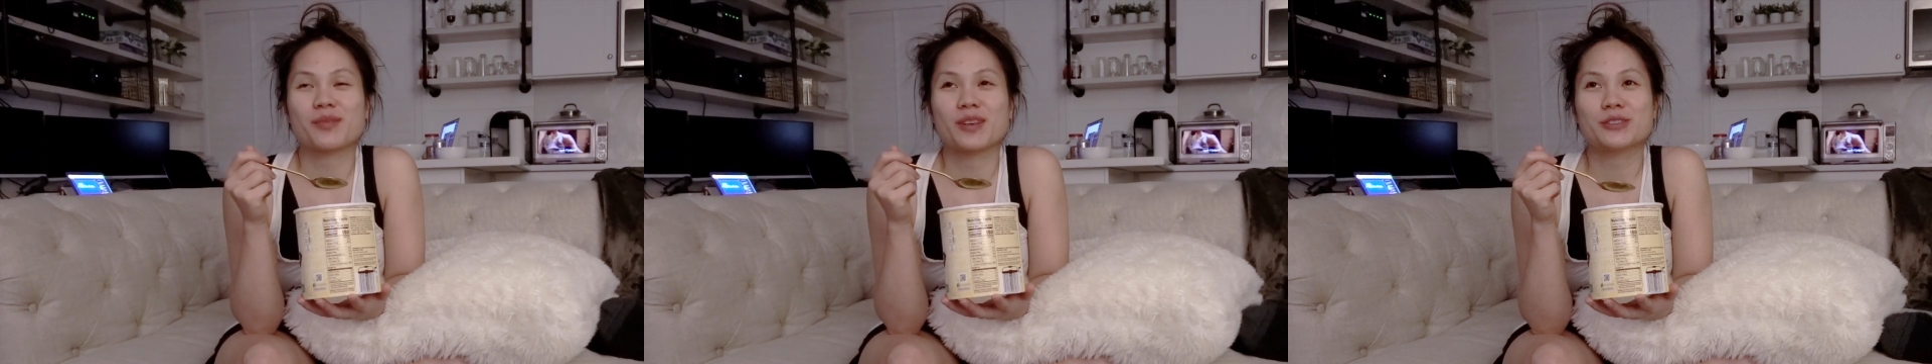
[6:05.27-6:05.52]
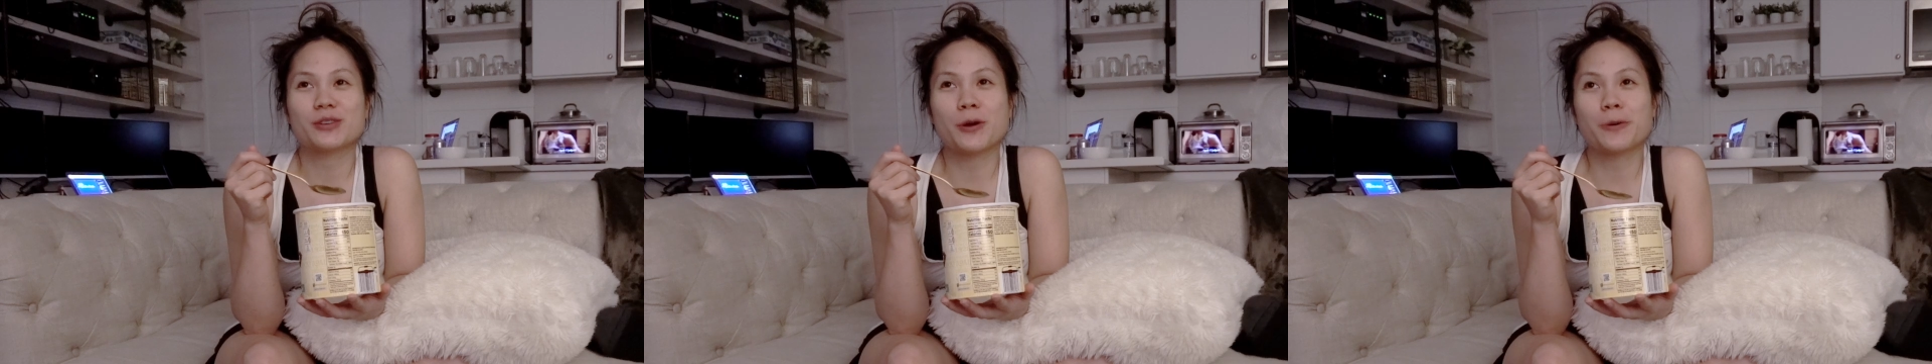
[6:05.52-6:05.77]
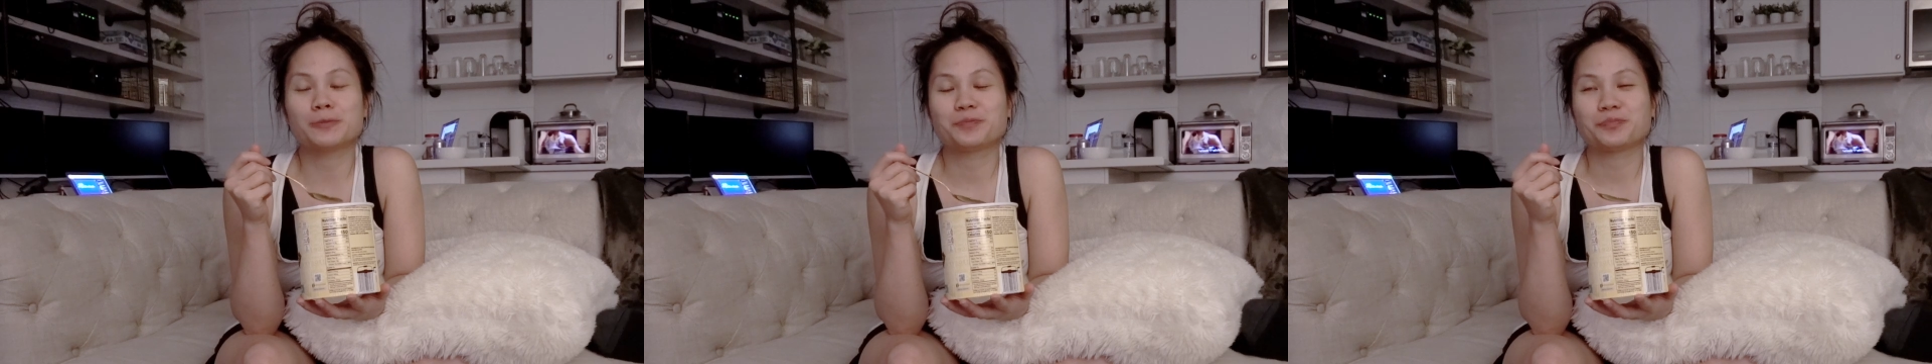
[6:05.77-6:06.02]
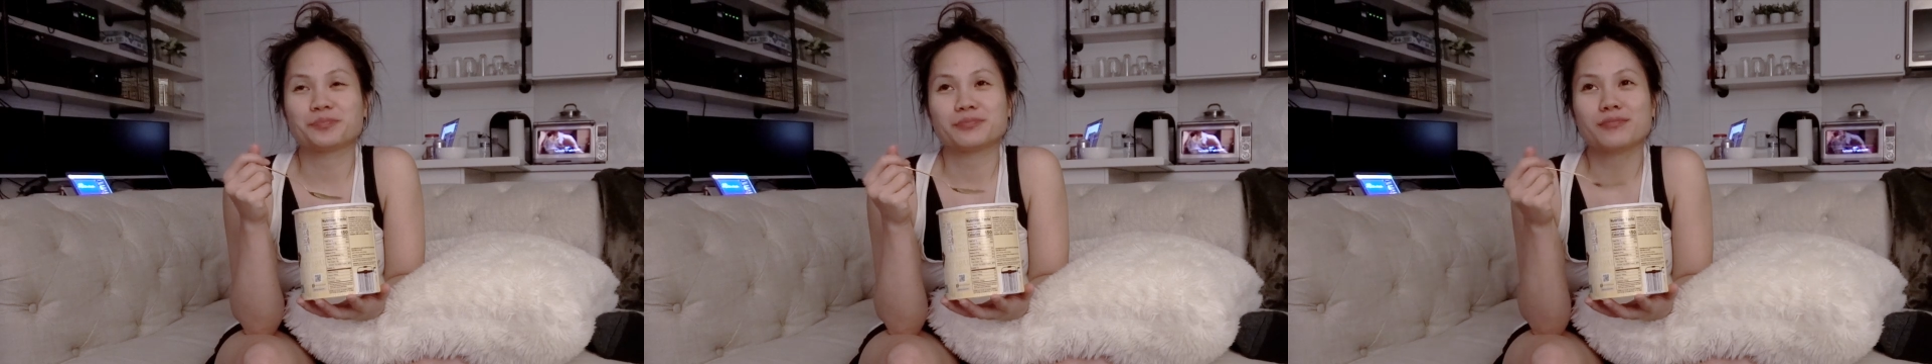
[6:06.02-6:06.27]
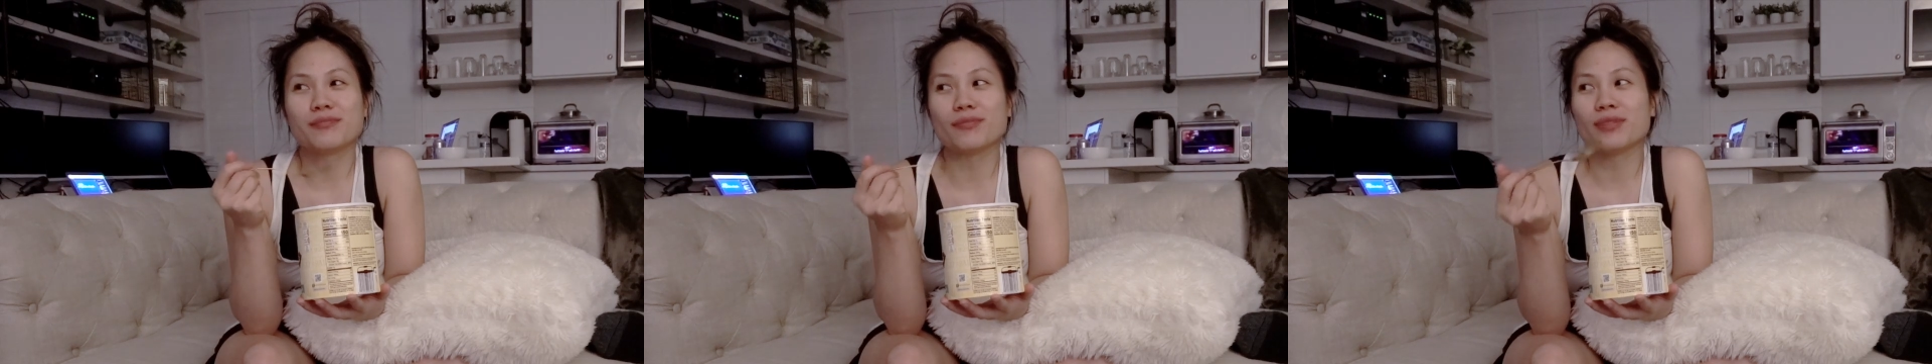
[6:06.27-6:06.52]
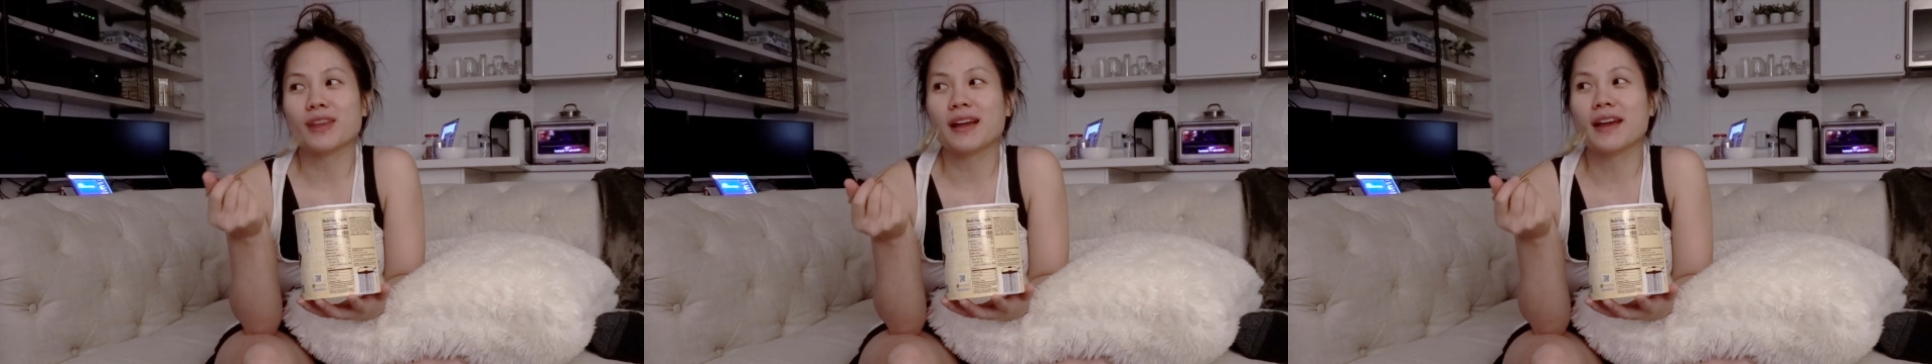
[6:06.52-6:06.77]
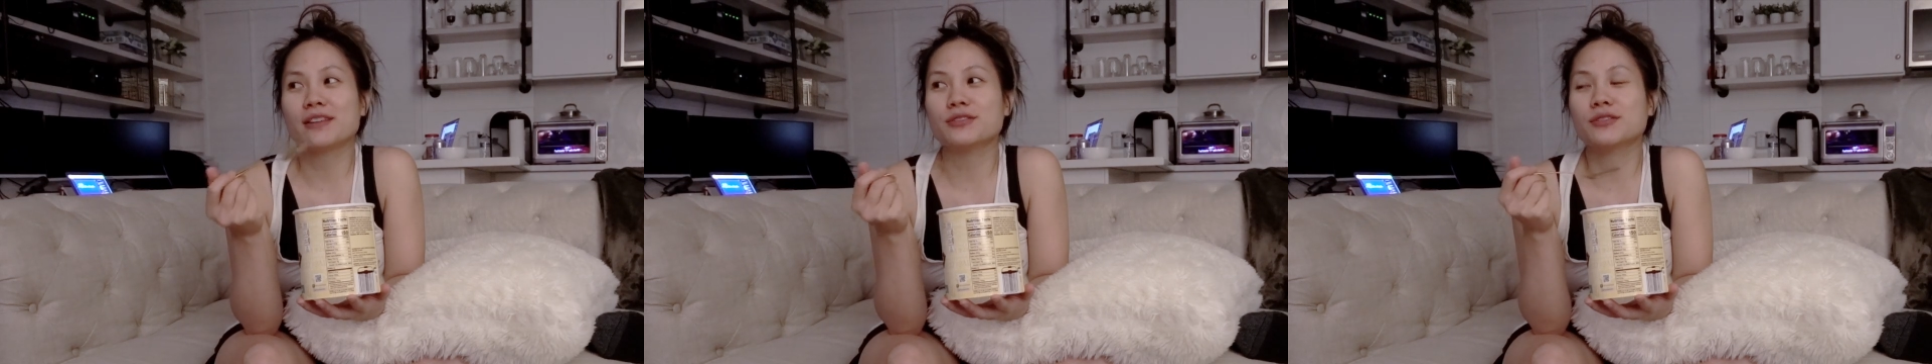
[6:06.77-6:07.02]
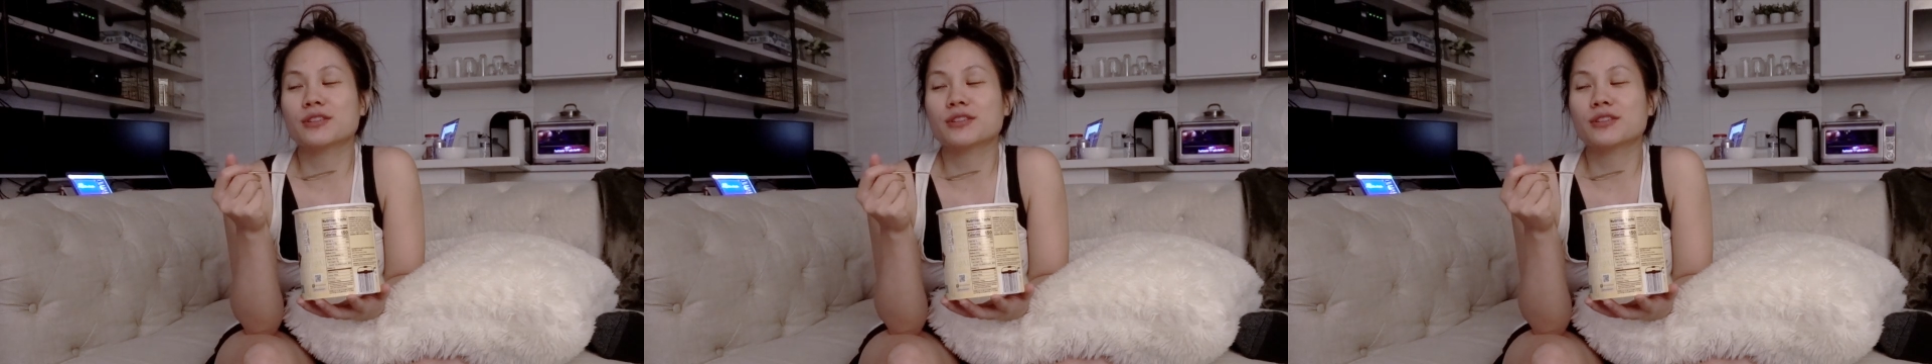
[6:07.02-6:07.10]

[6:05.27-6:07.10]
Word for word: so can't do the